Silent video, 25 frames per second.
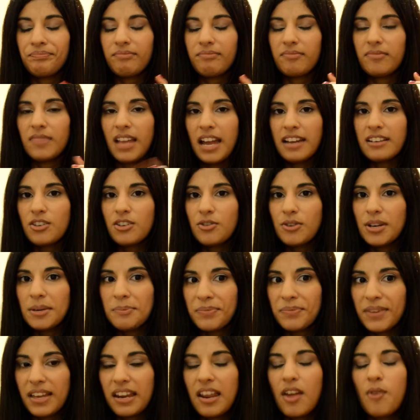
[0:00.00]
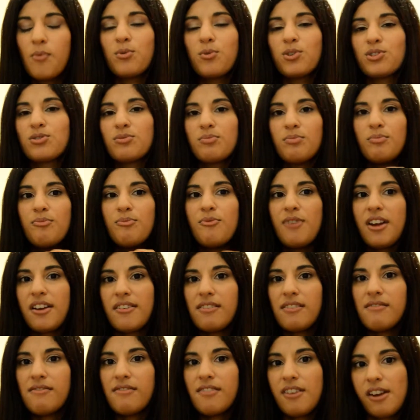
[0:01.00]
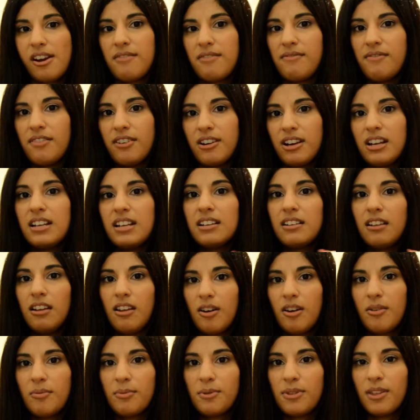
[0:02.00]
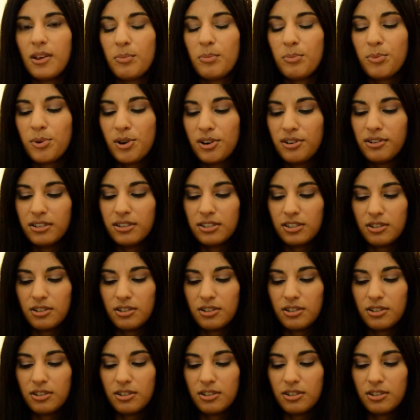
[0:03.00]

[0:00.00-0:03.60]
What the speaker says: night cream and I was very, very, very in love with that product.